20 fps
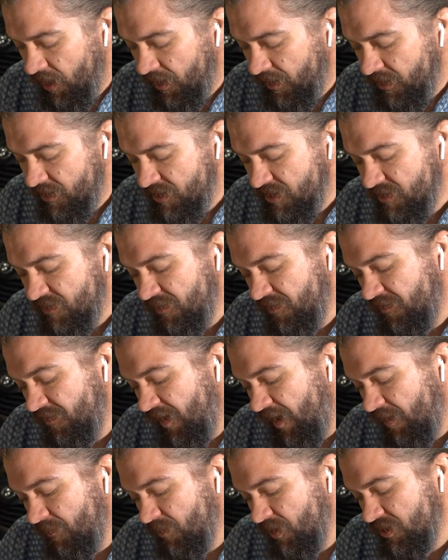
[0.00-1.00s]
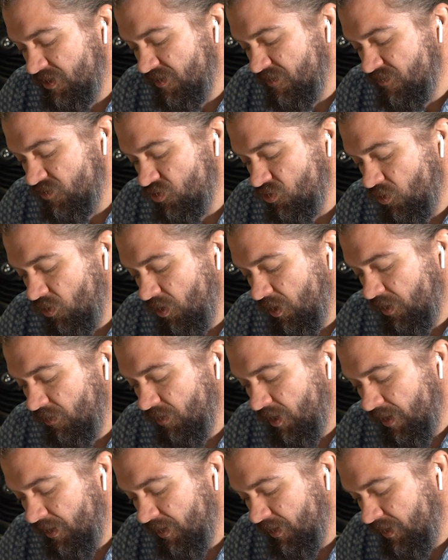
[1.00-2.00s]
This is 5 minutes of drawing.
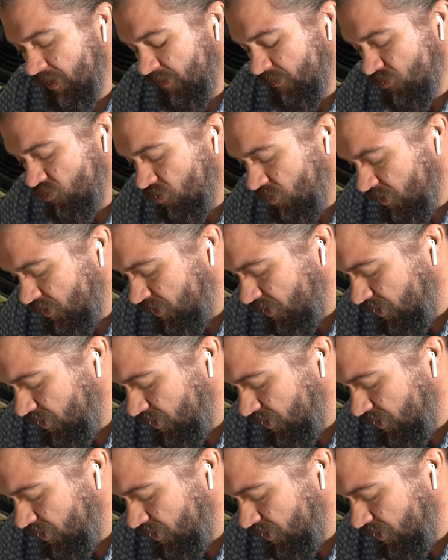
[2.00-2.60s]
Right. Again, I'm drawing